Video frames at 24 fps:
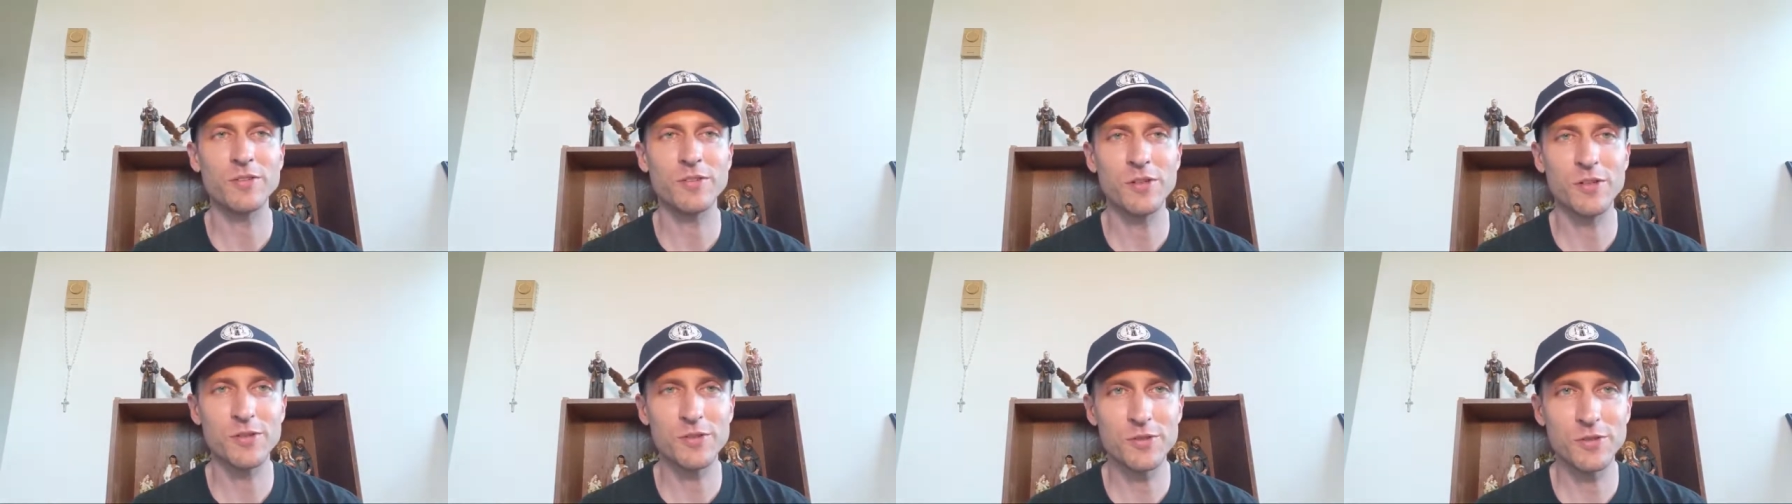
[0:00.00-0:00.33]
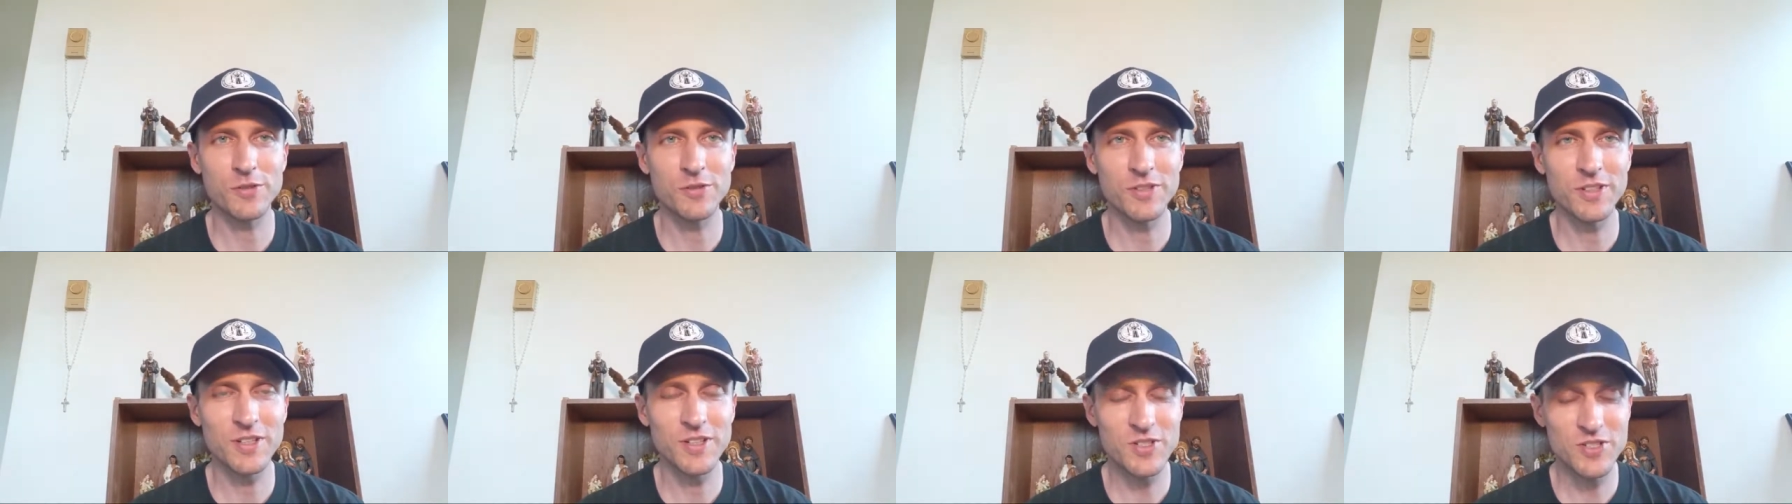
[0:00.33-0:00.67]

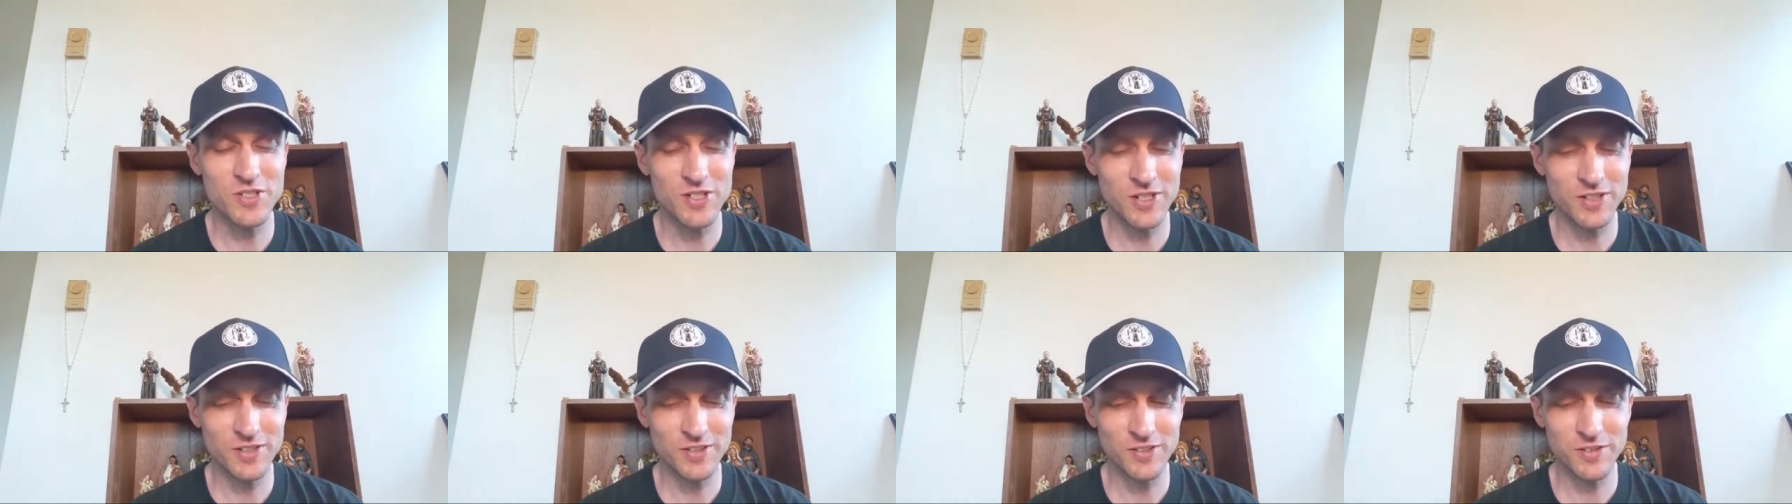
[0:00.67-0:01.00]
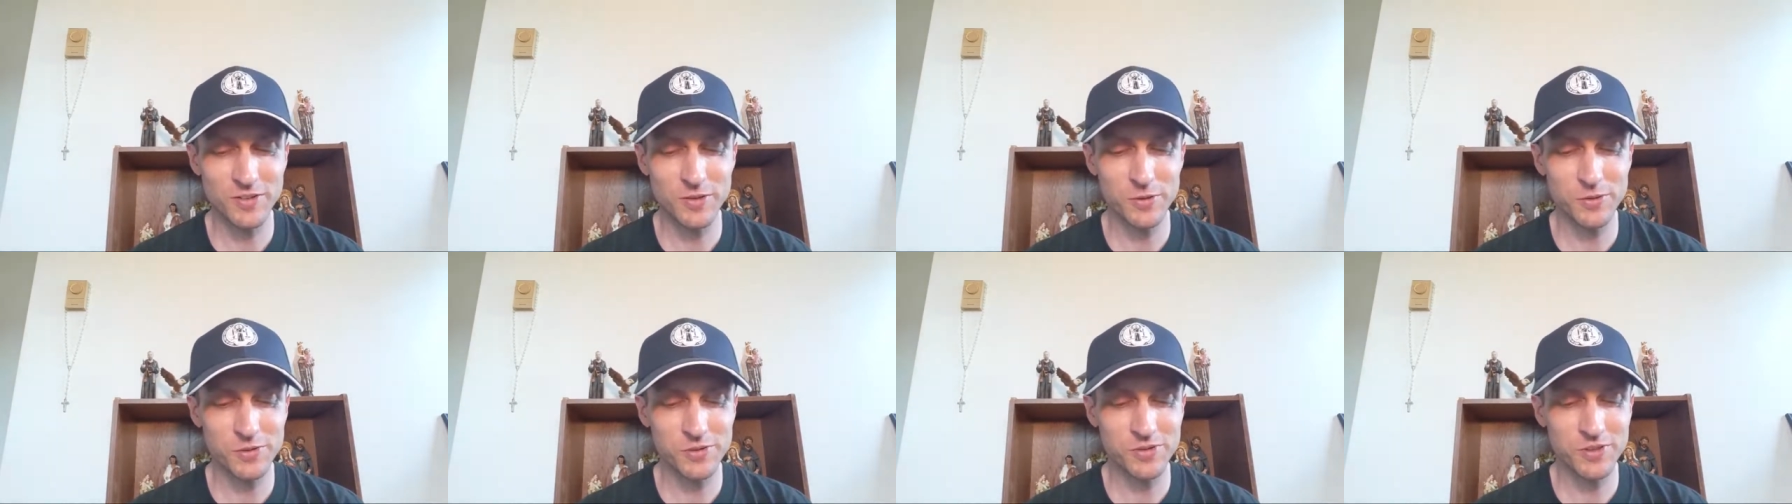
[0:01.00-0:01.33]
Social
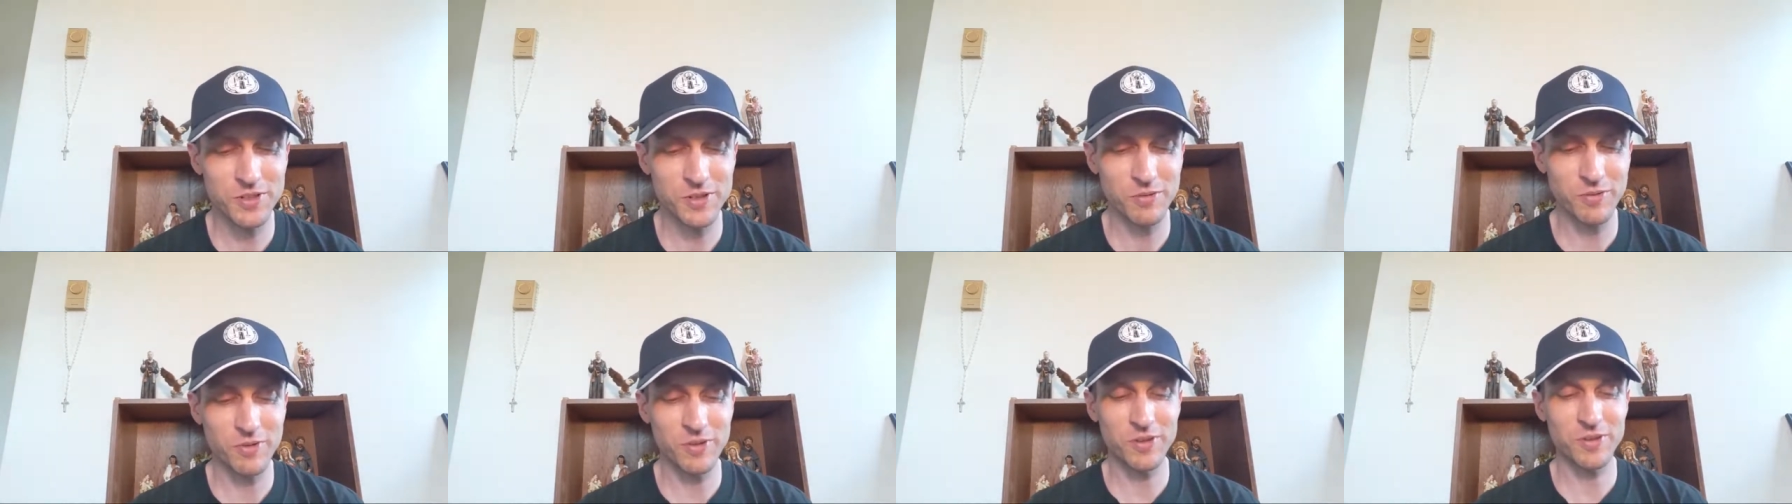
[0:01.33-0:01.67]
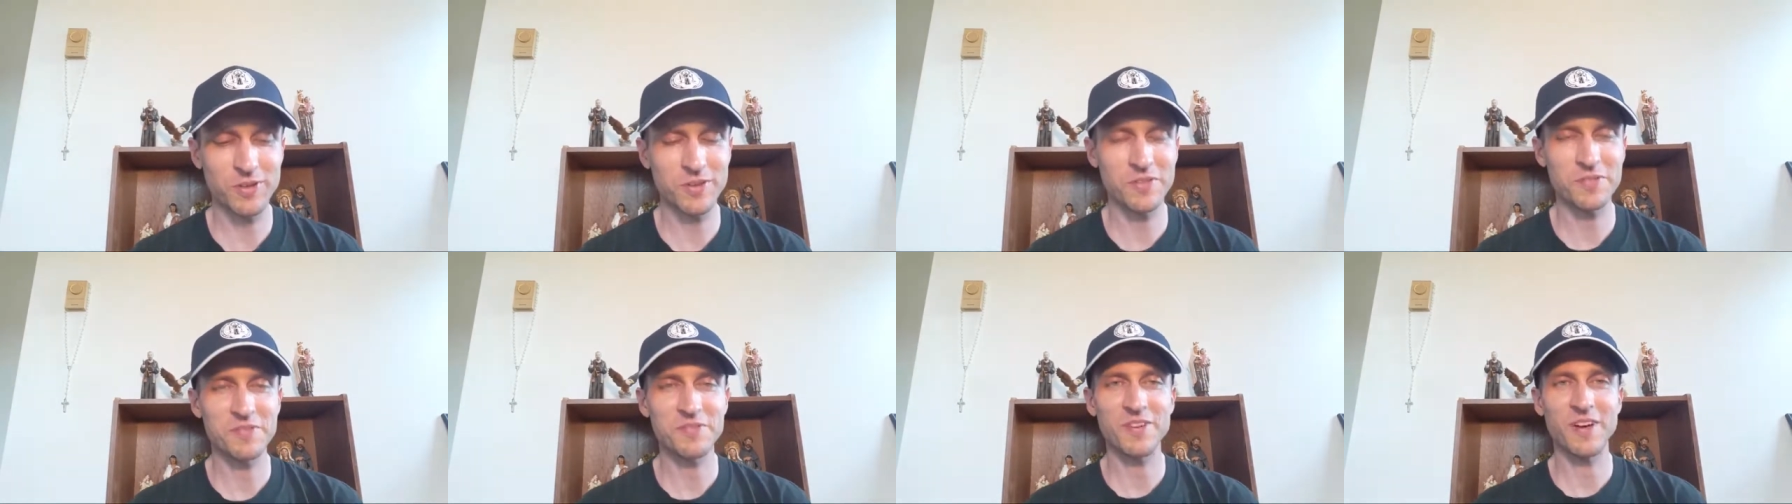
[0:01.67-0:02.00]
Teaching News
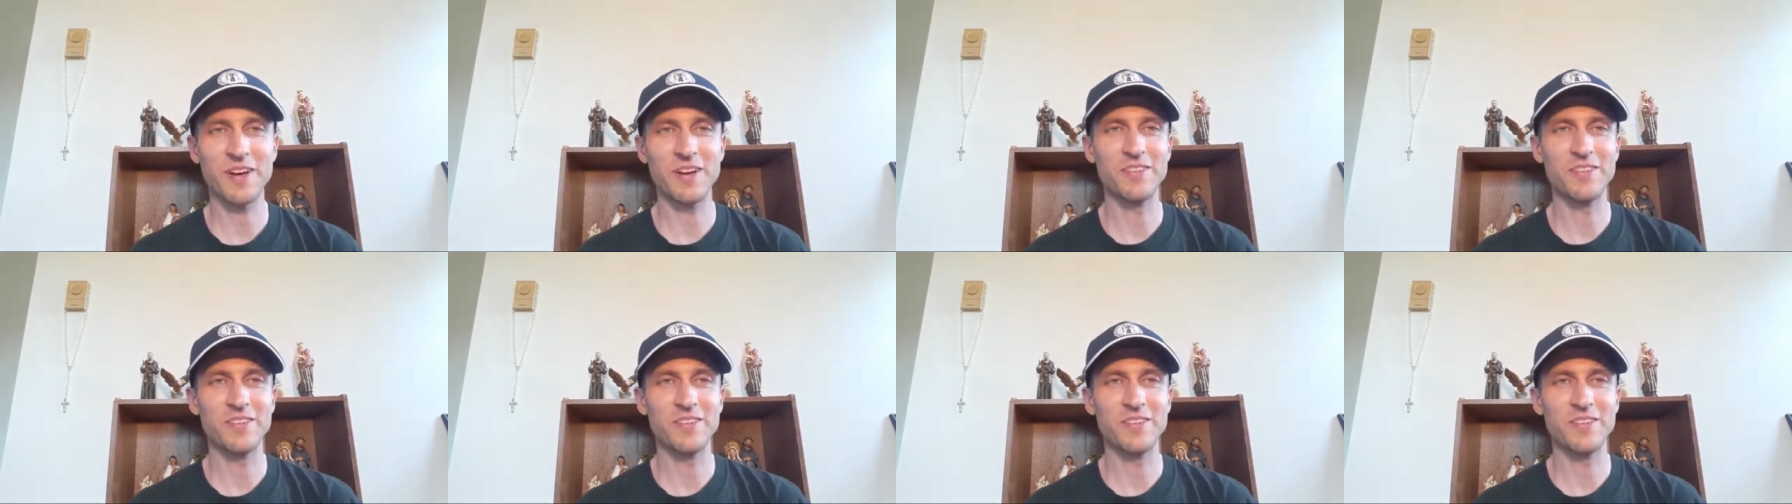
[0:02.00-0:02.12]
Network.